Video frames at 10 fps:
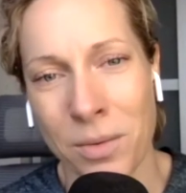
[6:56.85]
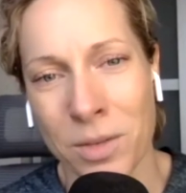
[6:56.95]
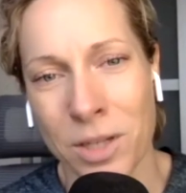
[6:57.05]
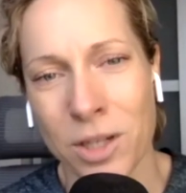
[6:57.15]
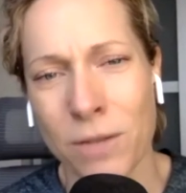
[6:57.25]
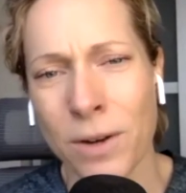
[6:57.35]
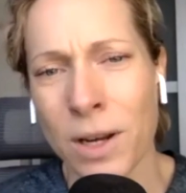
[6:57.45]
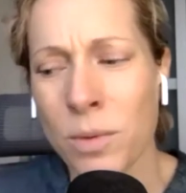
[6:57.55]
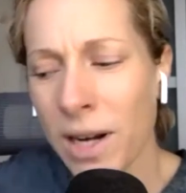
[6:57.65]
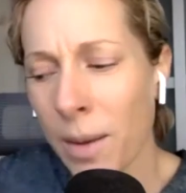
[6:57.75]
Did you find
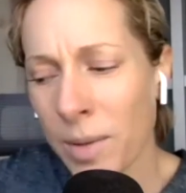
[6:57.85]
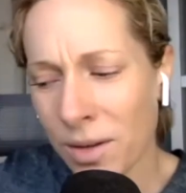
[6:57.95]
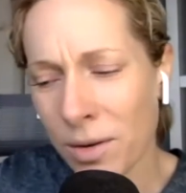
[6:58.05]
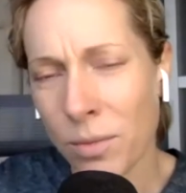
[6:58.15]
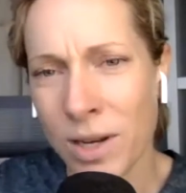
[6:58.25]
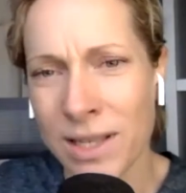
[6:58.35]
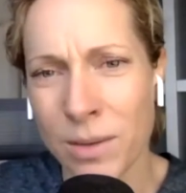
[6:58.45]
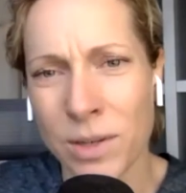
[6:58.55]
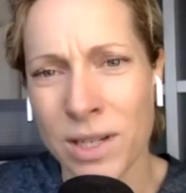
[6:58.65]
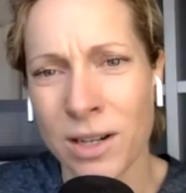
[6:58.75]
what episode it was that
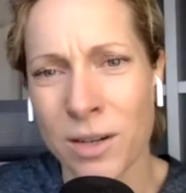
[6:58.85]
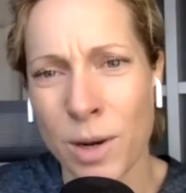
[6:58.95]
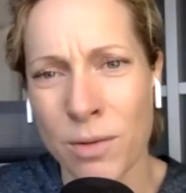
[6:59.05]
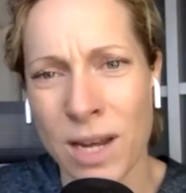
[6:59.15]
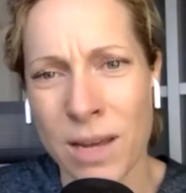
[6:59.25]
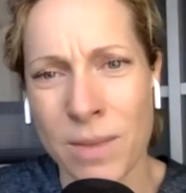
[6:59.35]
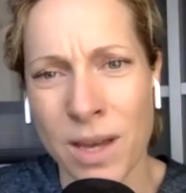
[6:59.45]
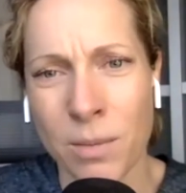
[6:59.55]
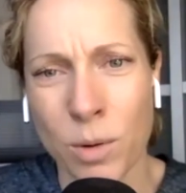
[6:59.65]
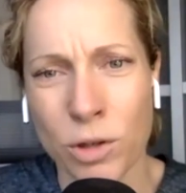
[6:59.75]
we talked about Name That
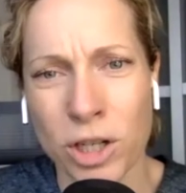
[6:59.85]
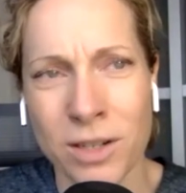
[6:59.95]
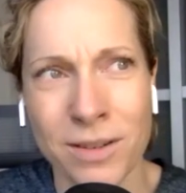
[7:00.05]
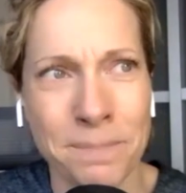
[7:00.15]
Emotion?